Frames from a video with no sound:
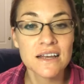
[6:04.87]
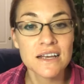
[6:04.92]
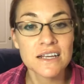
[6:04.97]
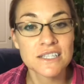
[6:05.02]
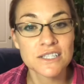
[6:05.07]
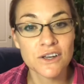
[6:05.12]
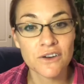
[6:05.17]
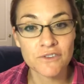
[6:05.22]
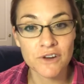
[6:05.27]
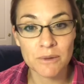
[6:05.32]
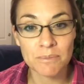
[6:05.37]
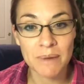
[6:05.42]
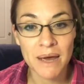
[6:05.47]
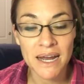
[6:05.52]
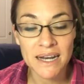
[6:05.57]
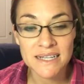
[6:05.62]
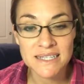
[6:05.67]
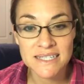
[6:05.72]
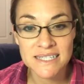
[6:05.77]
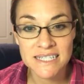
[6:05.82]
So if your
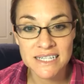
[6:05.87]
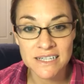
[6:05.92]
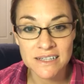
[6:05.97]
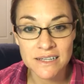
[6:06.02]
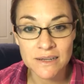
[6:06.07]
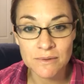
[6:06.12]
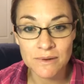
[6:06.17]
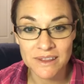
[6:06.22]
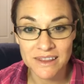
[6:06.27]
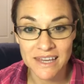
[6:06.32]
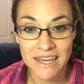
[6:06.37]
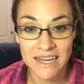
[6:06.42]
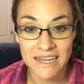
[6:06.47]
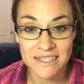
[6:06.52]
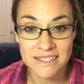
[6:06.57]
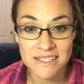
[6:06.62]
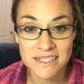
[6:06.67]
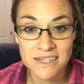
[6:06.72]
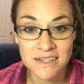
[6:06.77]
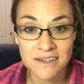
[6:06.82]
pet is dealing with
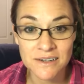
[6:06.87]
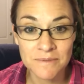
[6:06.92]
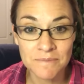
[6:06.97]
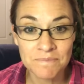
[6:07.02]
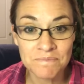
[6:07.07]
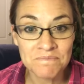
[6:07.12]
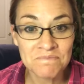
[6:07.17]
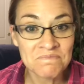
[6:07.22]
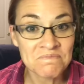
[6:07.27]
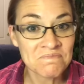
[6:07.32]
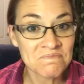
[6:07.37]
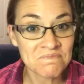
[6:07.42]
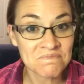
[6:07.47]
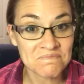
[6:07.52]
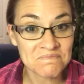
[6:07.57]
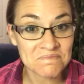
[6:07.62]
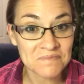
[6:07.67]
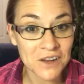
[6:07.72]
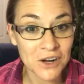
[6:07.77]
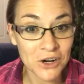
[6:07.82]
cancer,
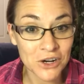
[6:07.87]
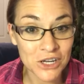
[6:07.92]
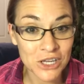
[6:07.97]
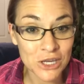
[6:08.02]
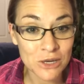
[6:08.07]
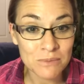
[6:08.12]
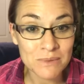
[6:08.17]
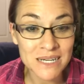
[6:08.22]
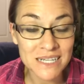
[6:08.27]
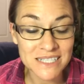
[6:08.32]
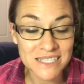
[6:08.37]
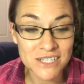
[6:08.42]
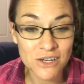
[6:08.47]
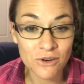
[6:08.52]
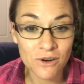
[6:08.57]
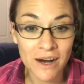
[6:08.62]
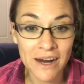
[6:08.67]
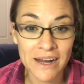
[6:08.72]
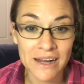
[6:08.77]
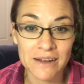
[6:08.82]
curcumin is
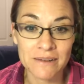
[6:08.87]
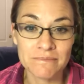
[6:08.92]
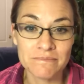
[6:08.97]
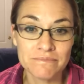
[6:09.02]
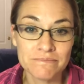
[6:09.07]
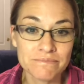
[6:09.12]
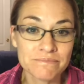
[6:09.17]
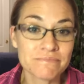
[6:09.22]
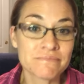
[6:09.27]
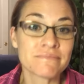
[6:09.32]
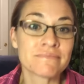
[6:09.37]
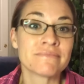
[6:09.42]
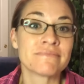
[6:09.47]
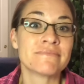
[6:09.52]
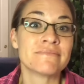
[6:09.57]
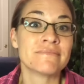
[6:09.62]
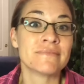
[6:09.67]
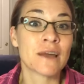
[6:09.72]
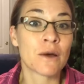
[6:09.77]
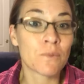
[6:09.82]
great.
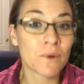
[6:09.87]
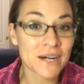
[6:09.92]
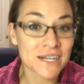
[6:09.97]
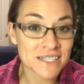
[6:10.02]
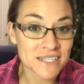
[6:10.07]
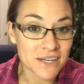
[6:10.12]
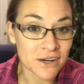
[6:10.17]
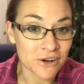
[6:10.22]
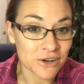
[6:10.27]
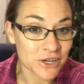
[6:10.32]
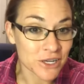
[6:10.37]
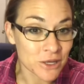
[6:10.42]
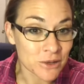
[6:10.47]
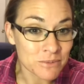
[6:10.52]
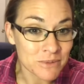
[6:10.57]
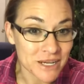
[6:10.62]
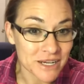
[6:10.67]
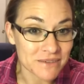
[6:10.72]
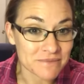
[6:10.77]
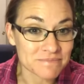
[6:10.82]
Now, what is
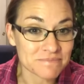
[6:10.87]
curcumin?